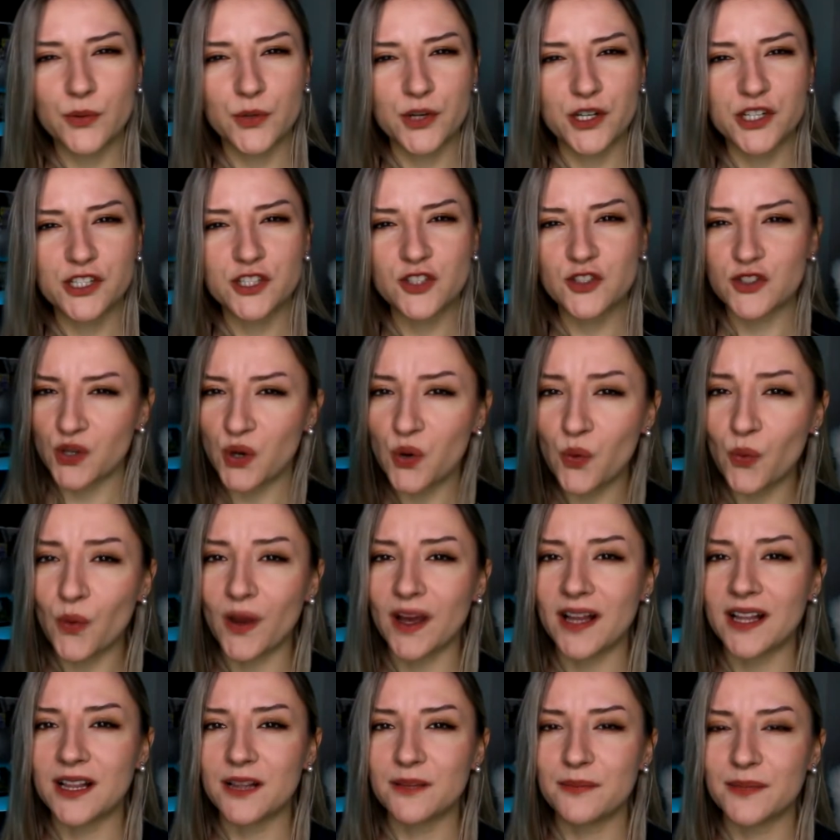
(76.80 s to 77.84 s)
works so
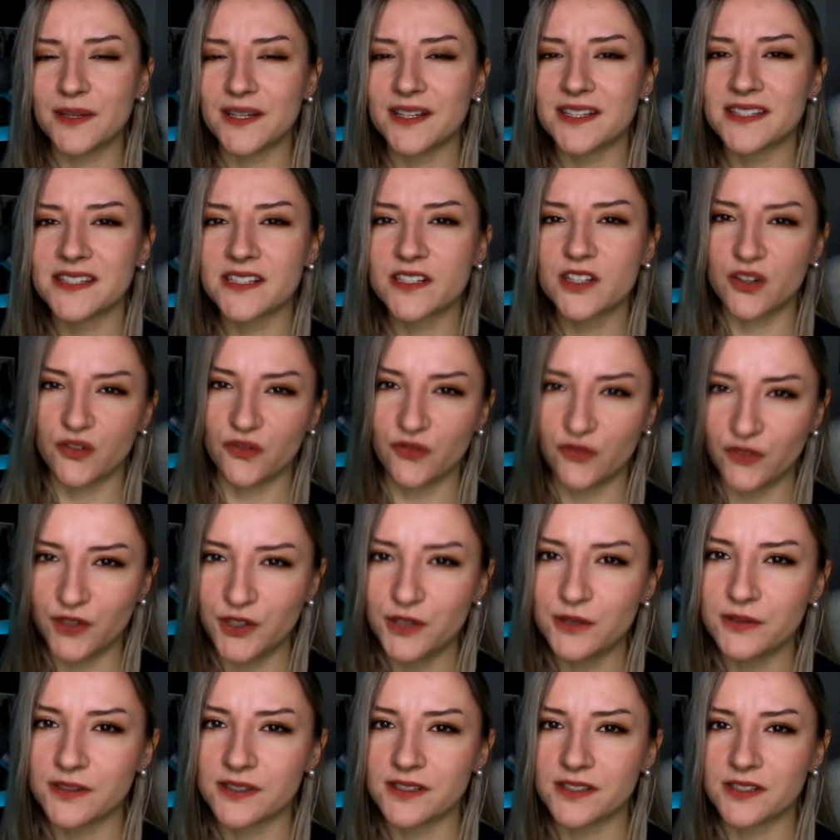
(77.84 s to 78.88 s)
well because it
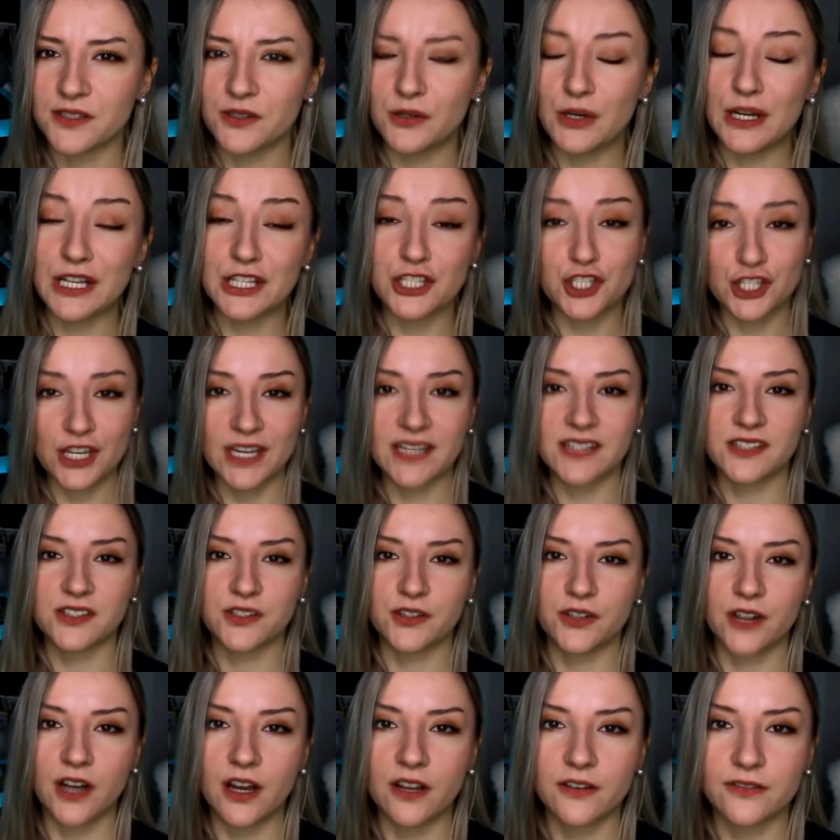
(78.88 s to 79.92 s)
confuses you and shakes
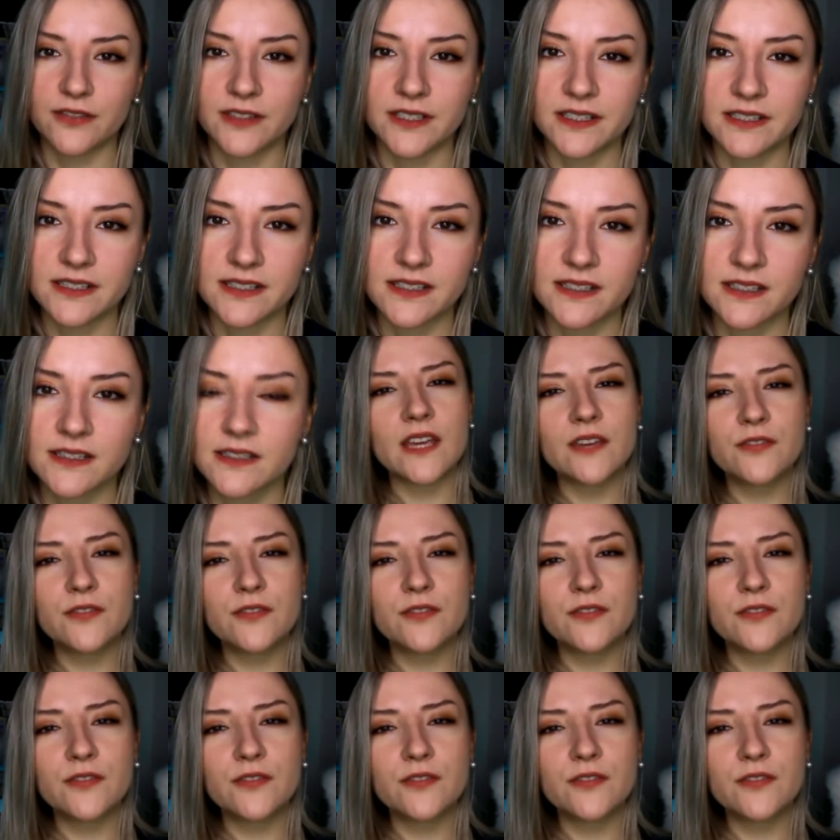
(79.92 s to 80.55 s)
your confidence.